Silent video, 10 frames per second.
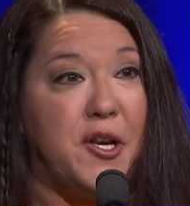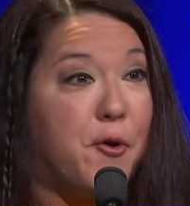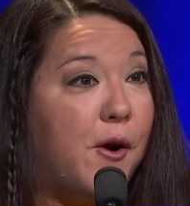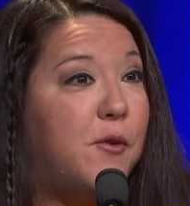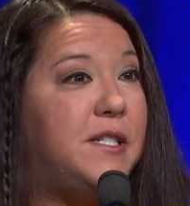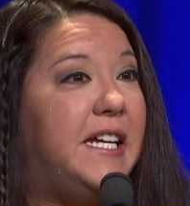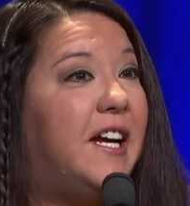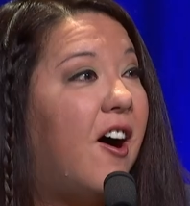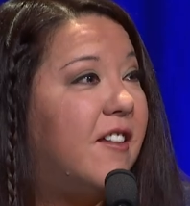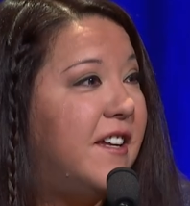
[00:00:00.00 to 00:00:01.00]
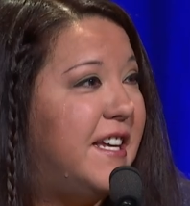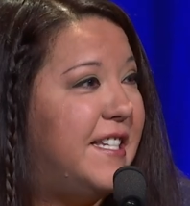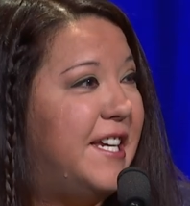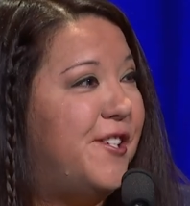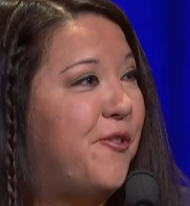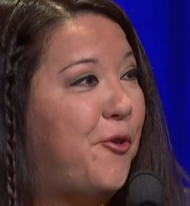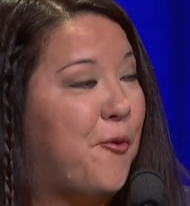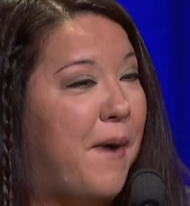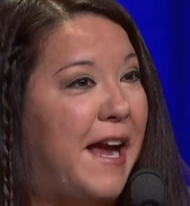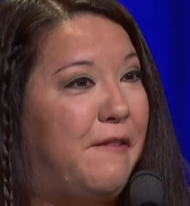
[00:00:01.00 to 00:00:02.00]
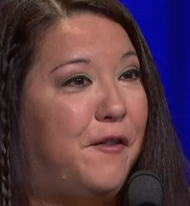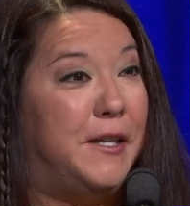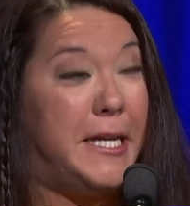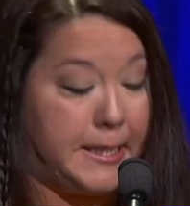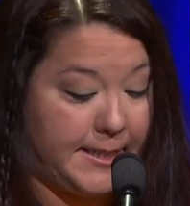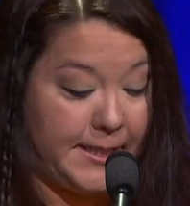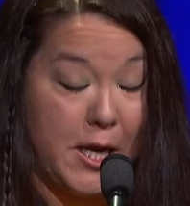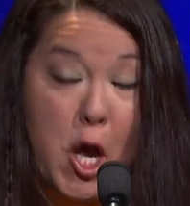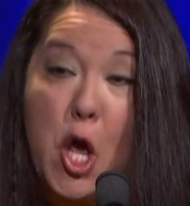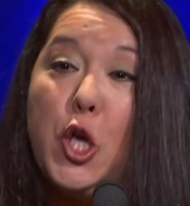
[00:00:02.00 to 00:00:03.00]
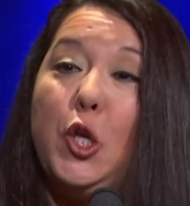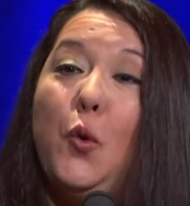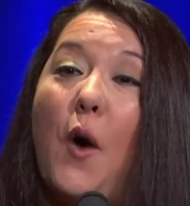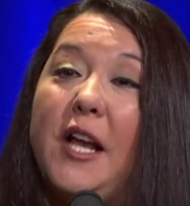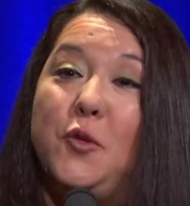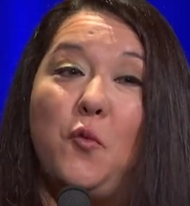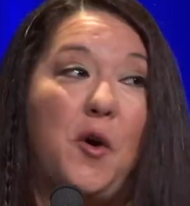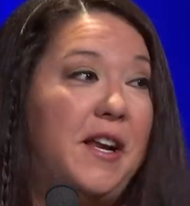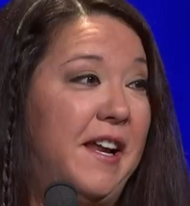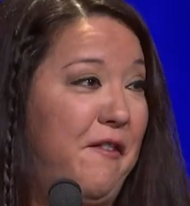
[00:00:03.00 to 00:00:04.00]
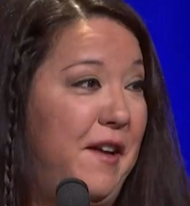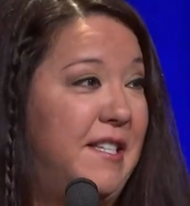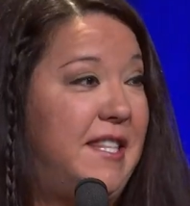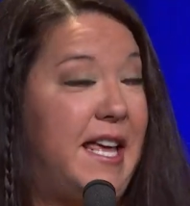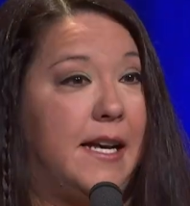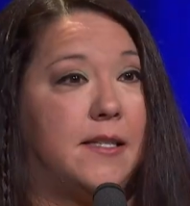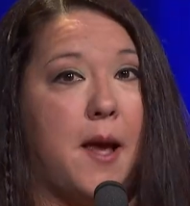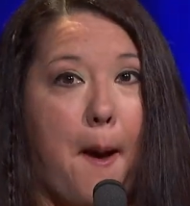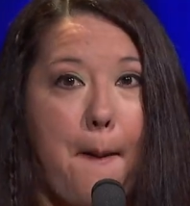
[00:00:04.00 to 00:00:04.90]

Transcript: neuro decolonization through mindfulness. You watch one of his things,